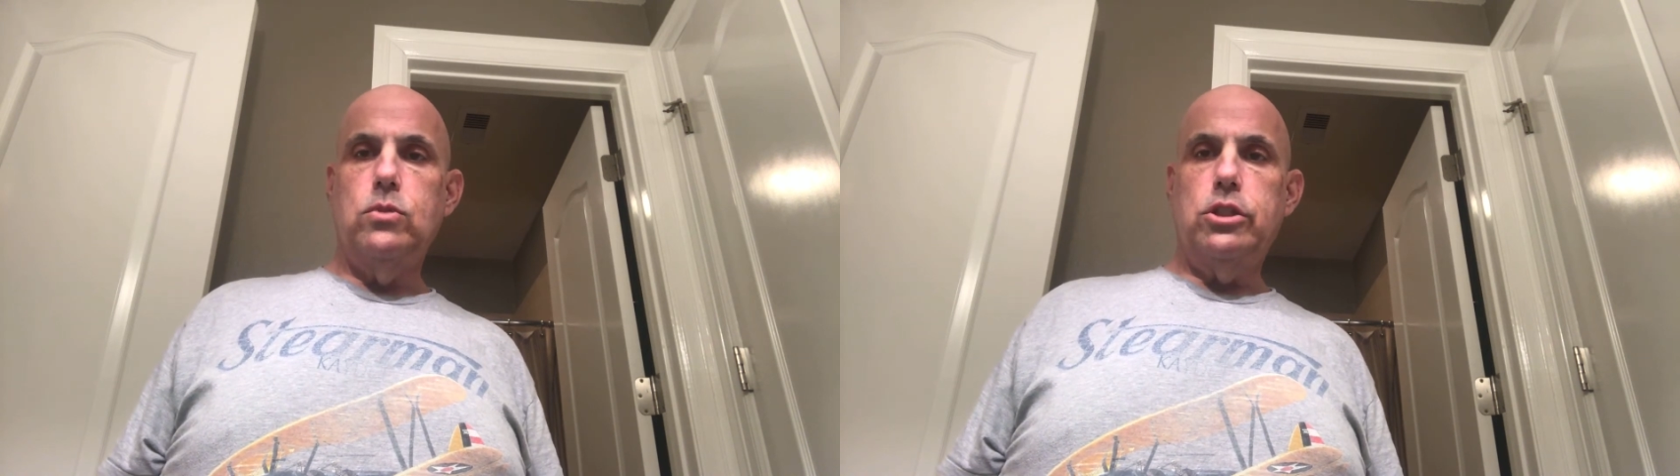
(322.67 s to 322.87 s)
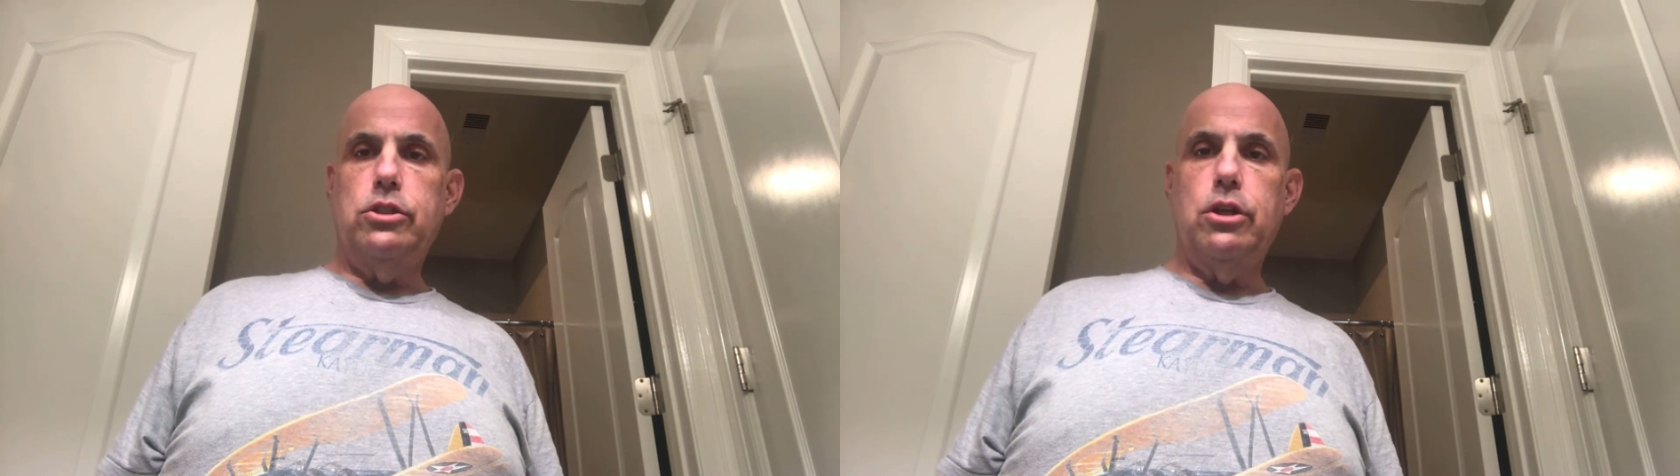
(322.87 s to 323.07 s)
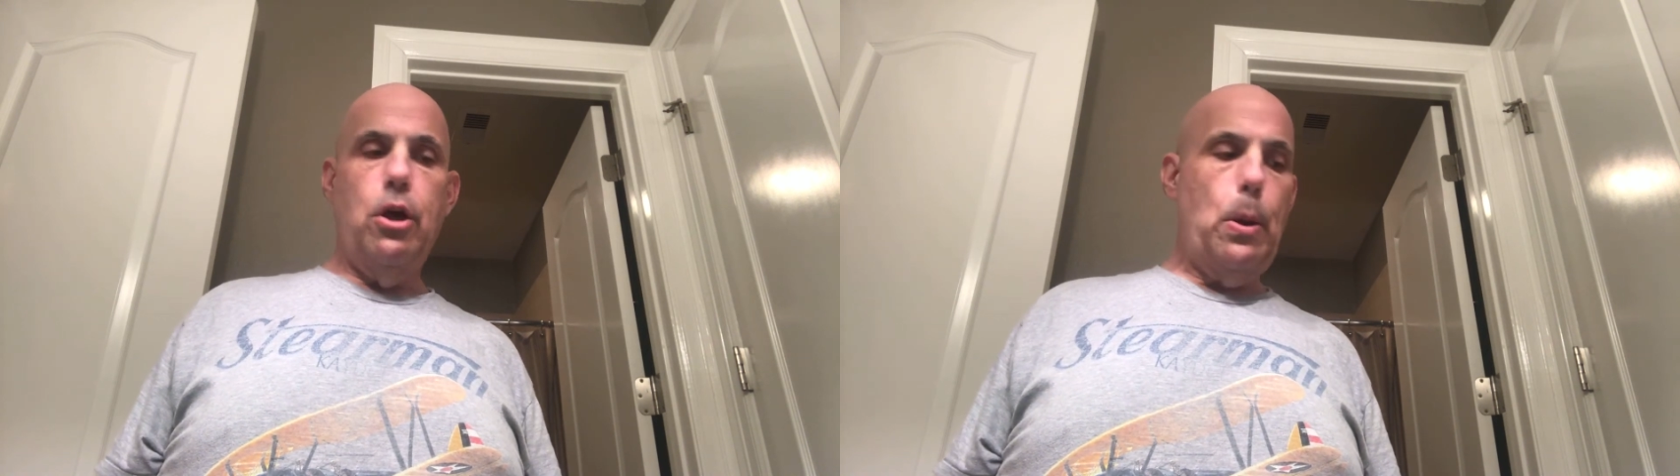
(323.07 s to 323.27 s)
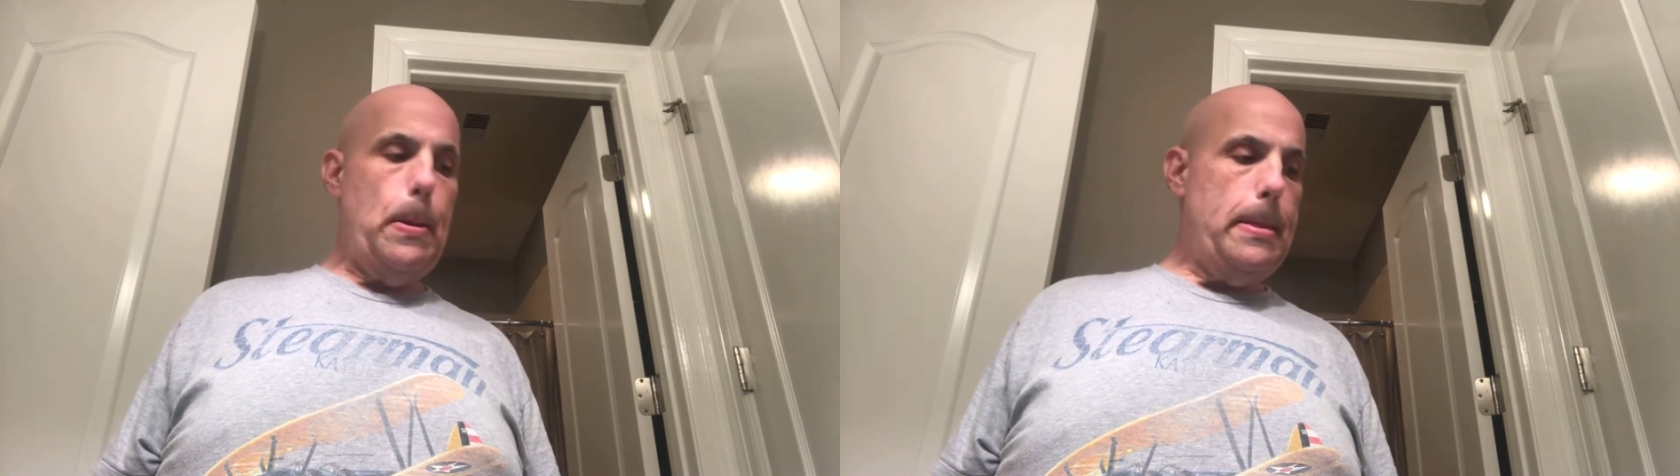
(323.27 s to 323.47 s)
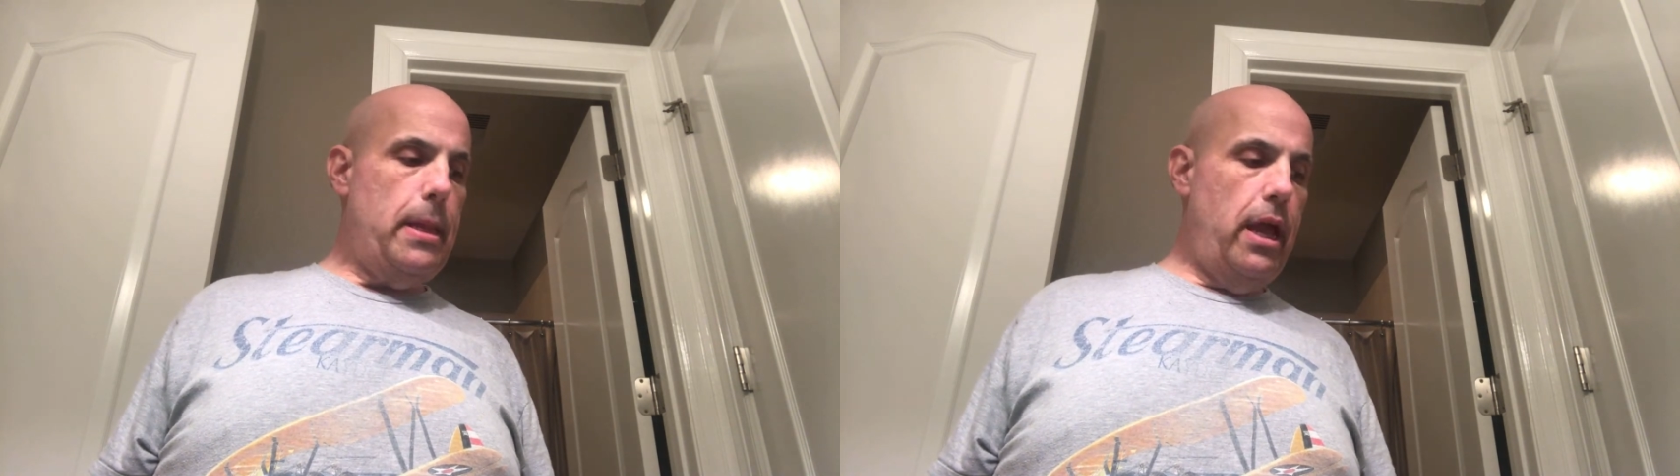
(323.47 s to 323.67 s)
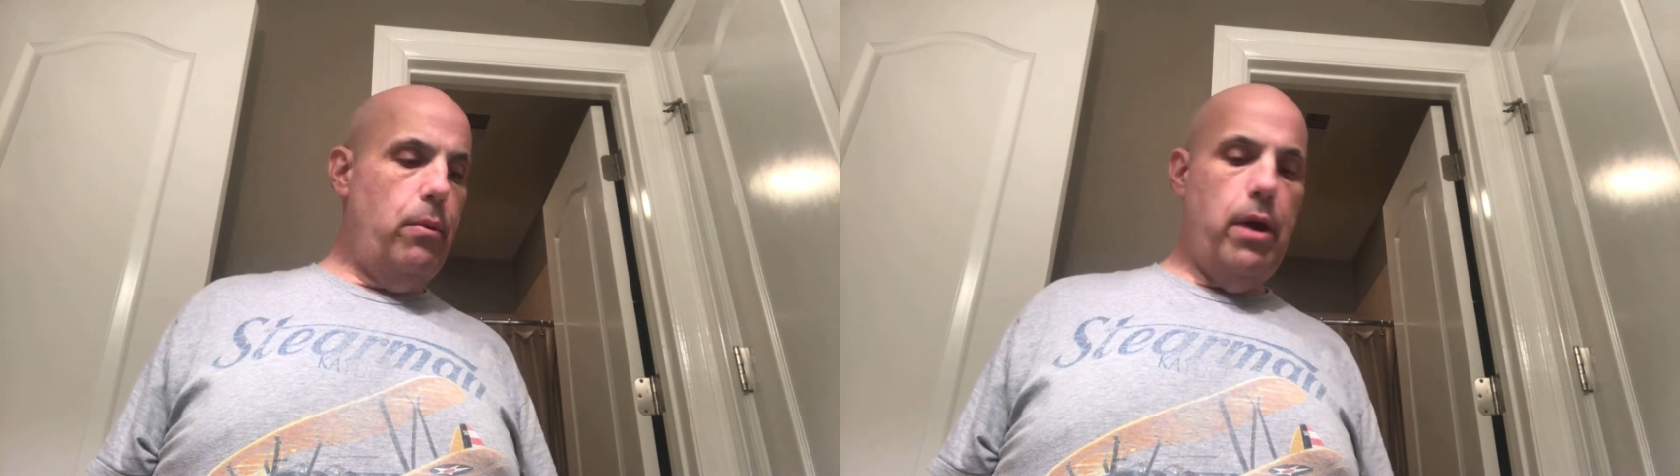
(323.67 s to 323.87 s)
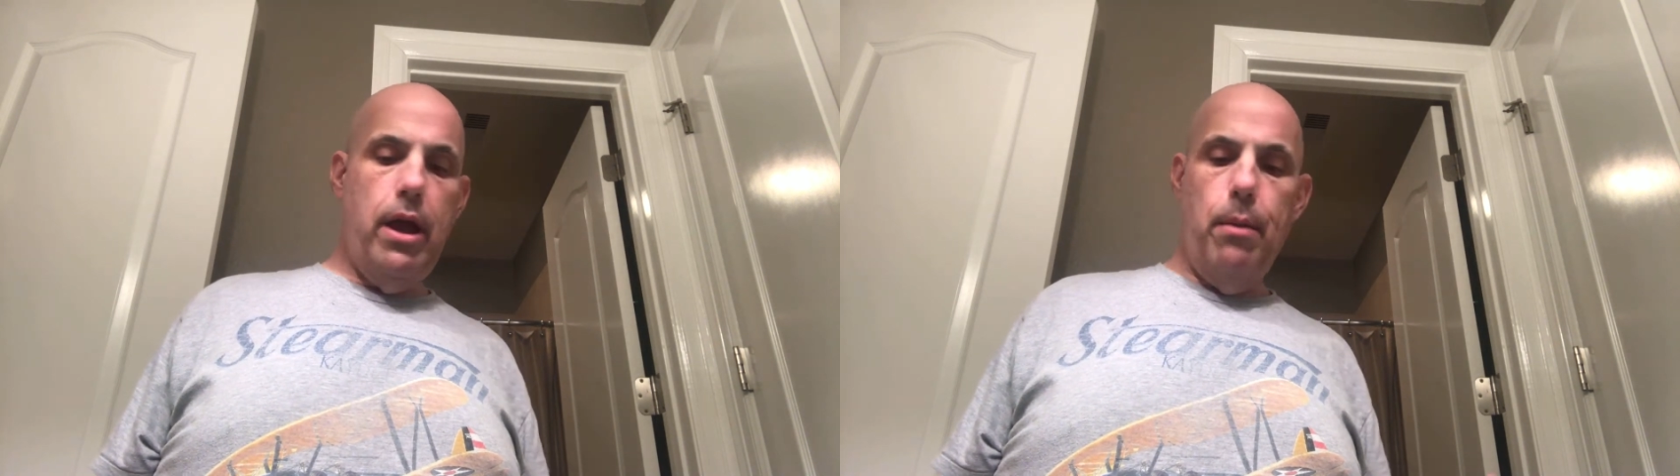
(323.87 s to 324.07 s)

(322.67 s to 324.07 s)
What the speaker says: So anyway, I'm